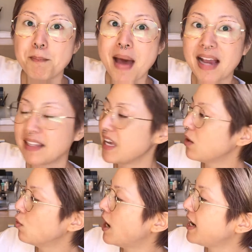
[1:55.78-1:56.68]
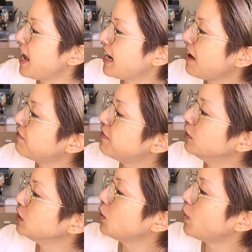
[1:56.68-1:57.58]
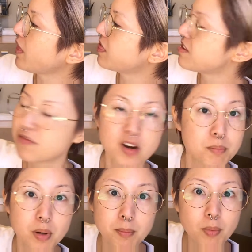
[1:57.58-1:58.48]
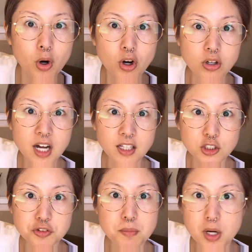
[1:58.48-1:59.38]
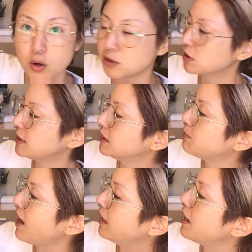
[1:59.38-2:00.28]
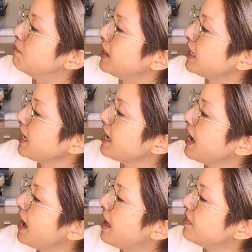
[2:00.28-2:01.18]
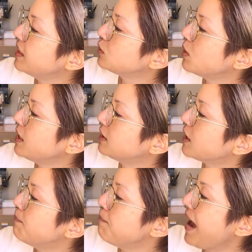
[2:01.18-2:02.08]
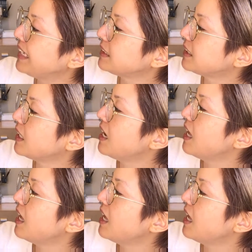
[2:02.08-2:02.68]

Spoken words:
magnet one, and I filled it with different purple colors from a Coastal Scents palette and made it. And this one is a matte